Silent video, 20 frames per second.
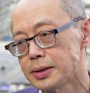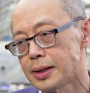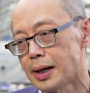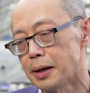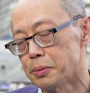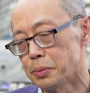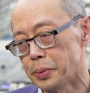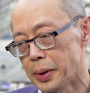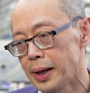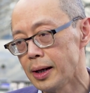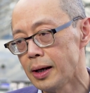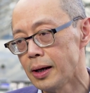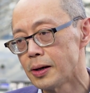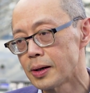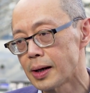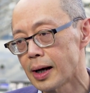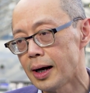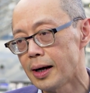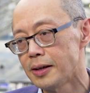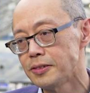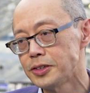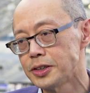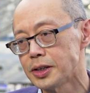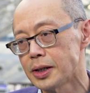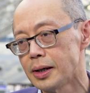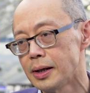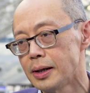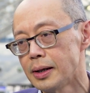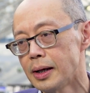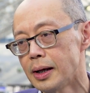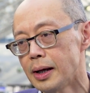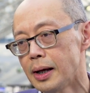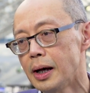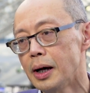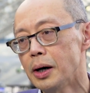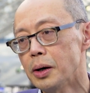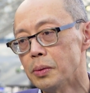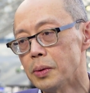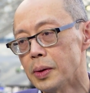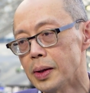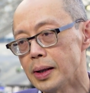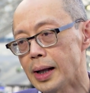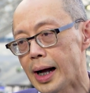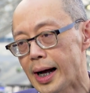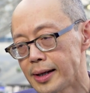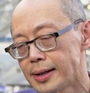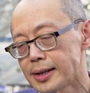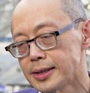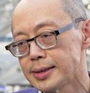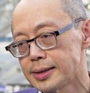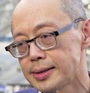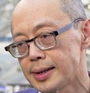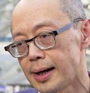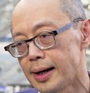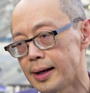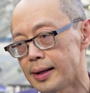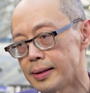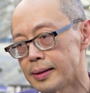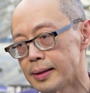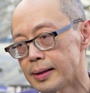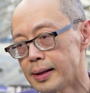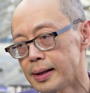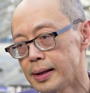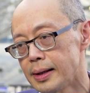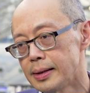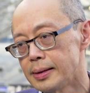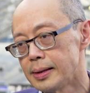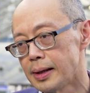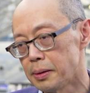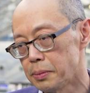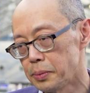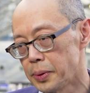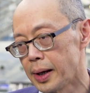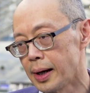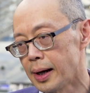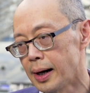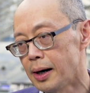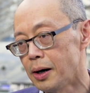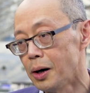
that we look after will understand that we are